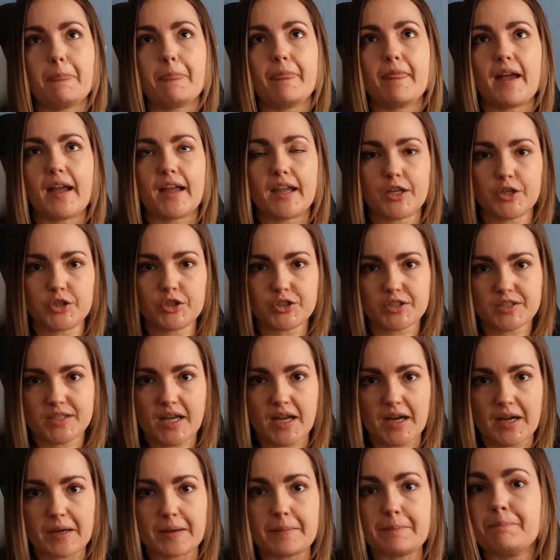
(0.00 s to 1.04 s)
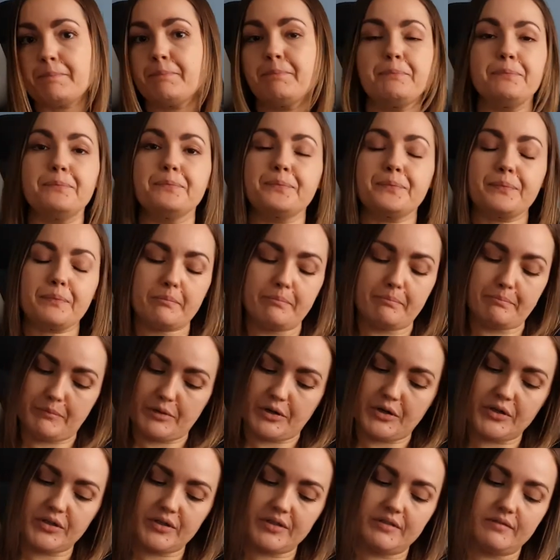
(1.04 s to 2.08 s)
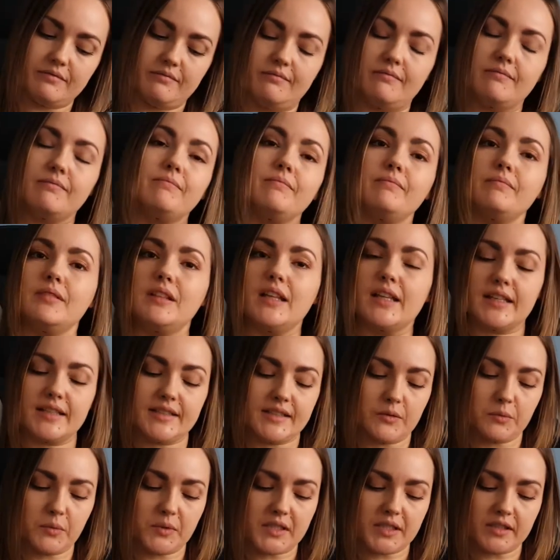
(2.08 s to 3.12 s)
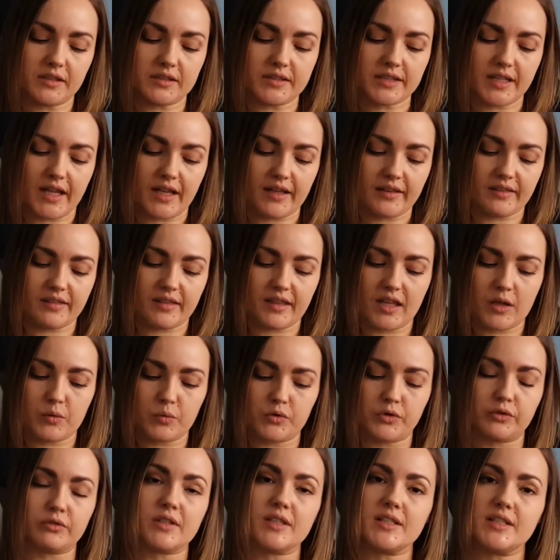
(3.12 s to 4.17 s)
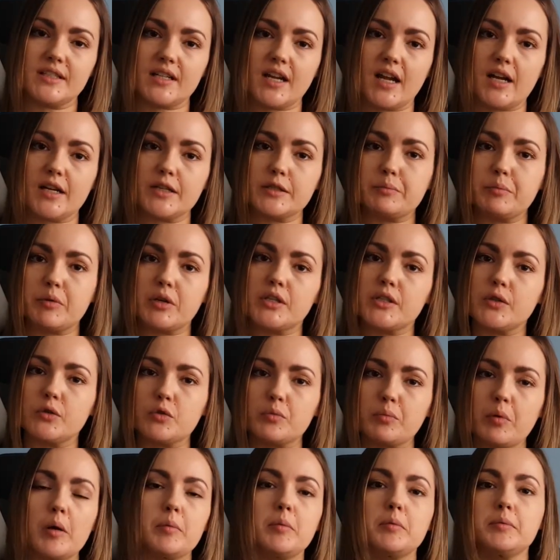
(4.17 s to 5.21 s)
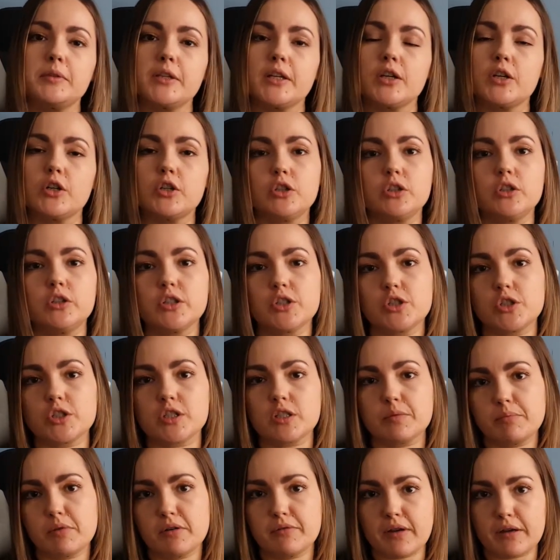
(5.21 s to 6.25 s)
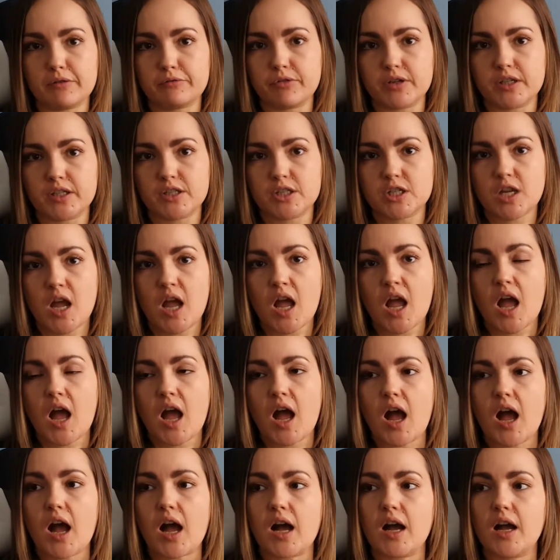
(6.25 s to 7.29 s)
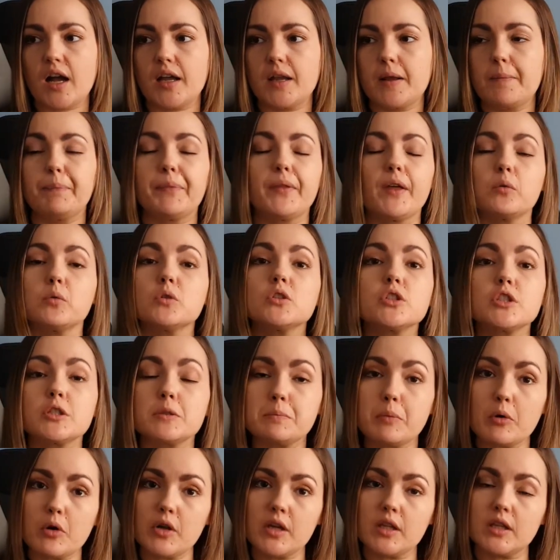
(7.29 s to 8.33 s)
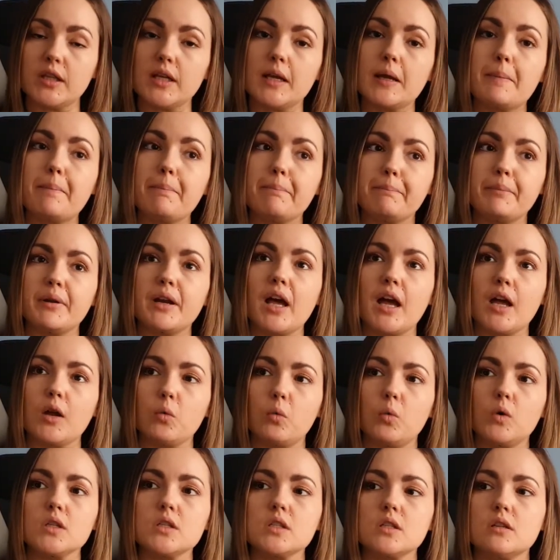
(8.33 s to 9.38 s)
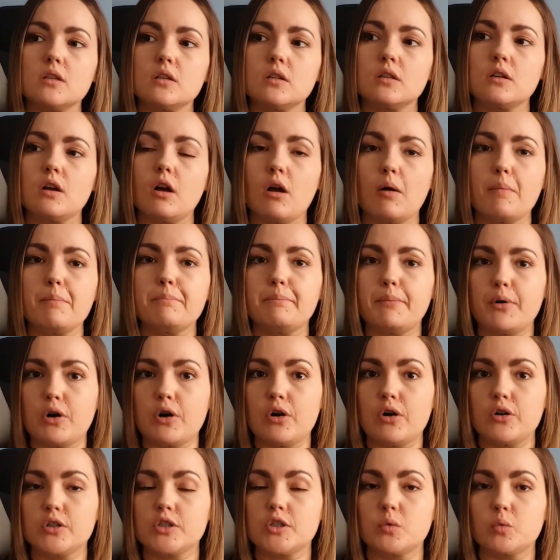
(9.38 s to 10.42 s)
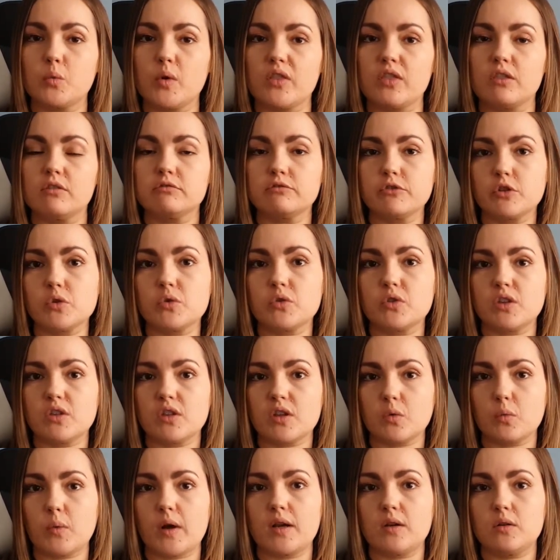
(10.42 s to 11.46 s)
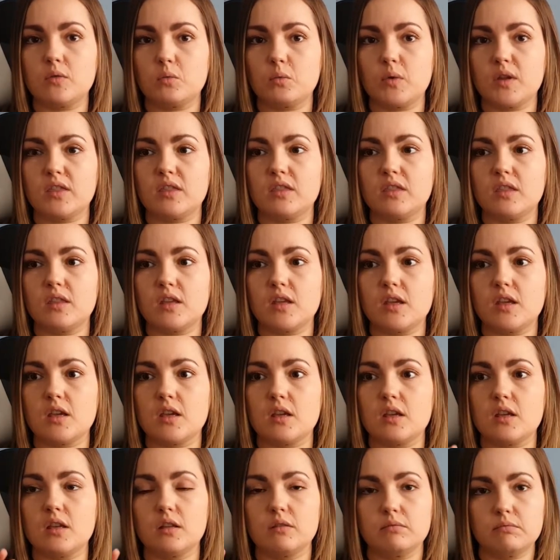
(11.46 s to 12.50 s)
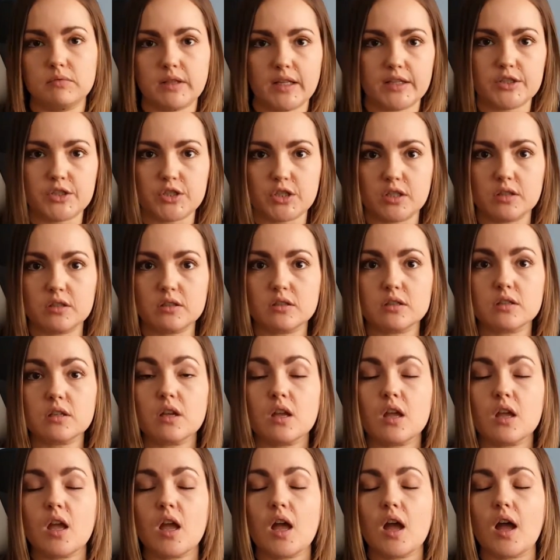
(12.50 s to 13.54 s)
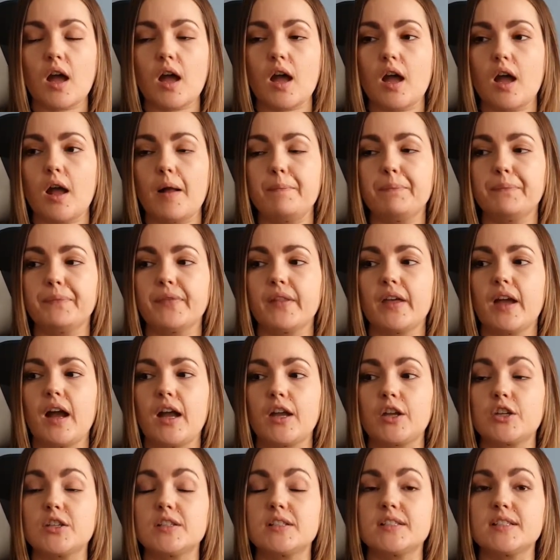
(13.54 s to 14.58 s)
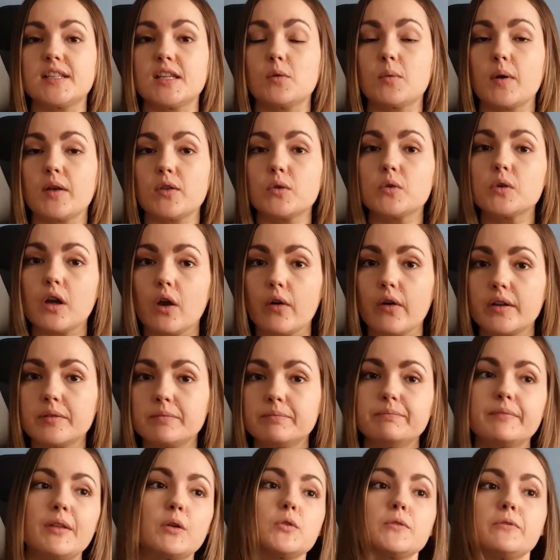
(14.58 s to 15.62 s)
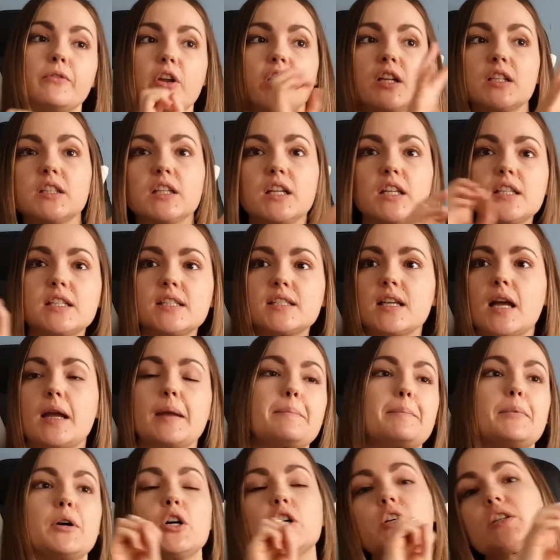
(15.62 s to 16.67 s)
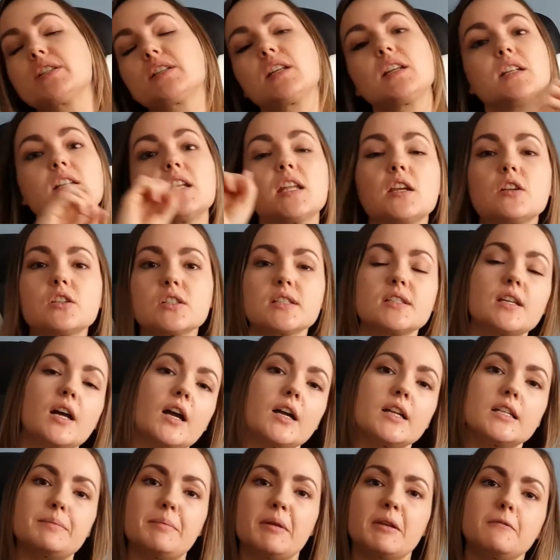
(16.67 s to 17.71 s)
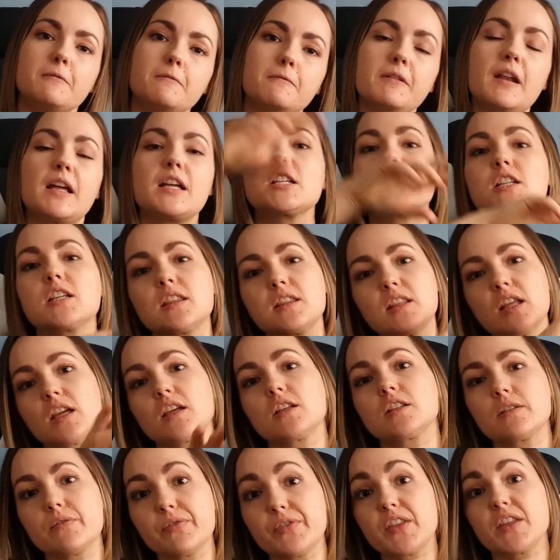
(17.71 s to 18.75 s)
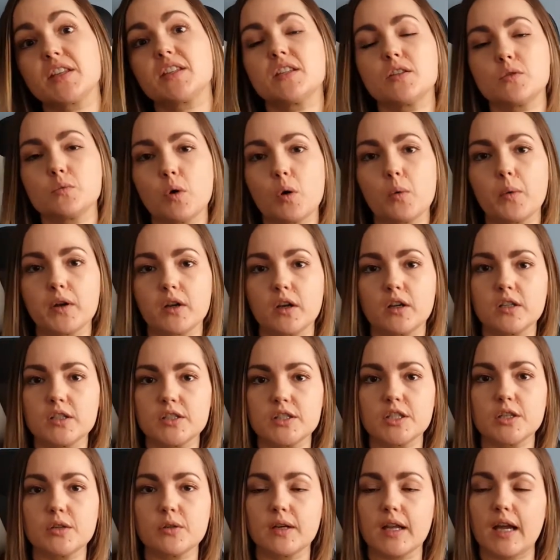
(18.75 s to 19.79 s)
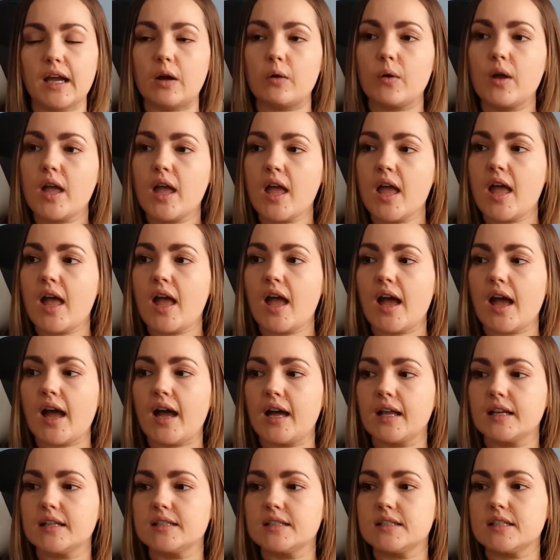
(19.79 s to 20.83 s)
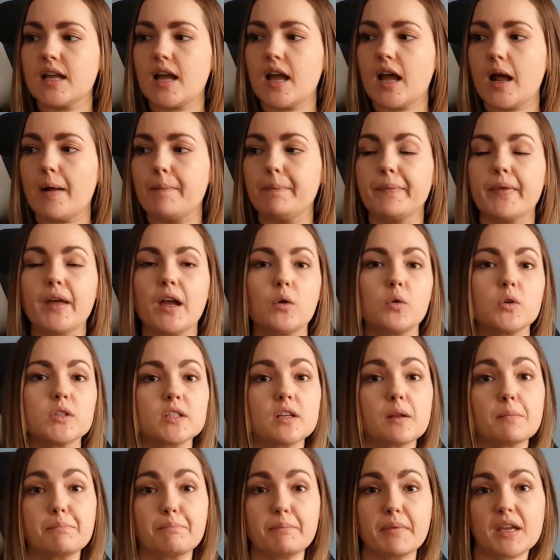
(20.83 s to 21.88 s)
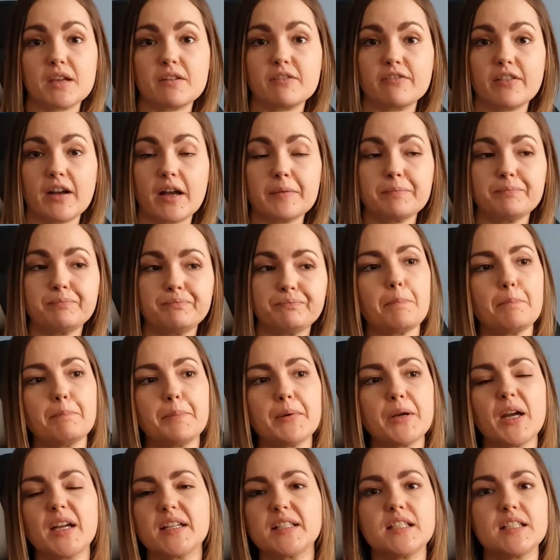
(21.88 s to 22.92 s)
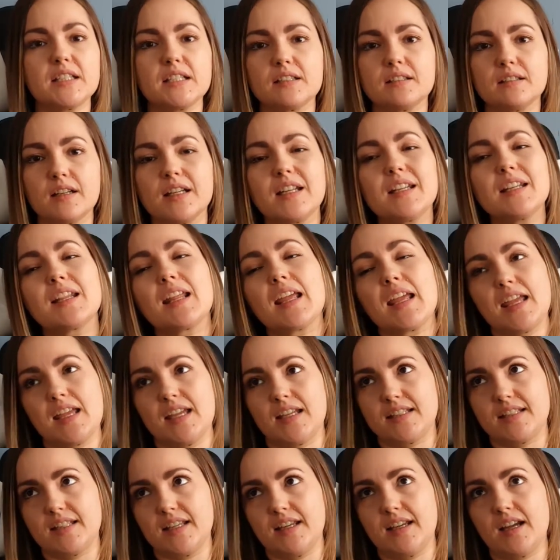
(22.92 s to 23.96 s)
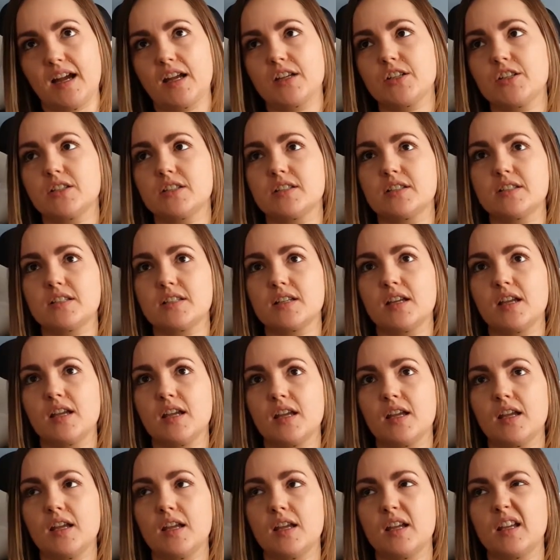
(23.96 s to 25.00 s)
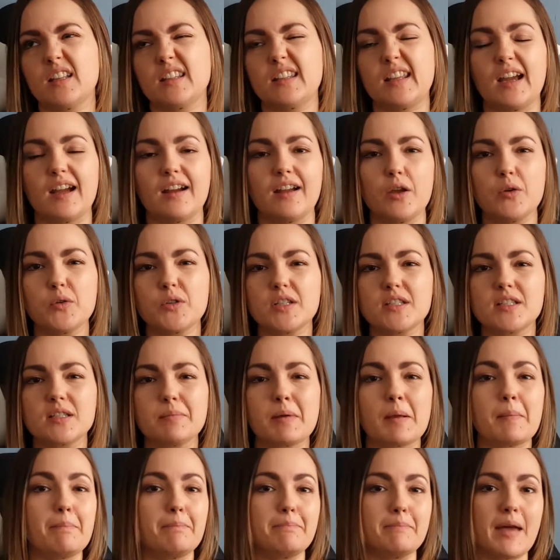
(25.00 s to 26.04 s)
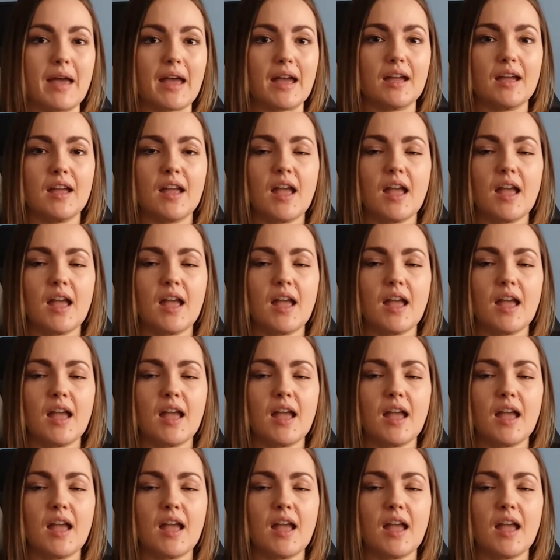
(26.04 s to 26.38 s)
I had a good time, but like I said with Till Death, it was 3 stars because it was probably only just above average. I won't spoil it, but I wasn't on board with the route that they went with the legend. I could see where they were going. It was very clearly signposted, neon signs, big flashing things of this is what we're going to do now. And I wasn't a big fan, but I didn't hate it. It was just a bit meh.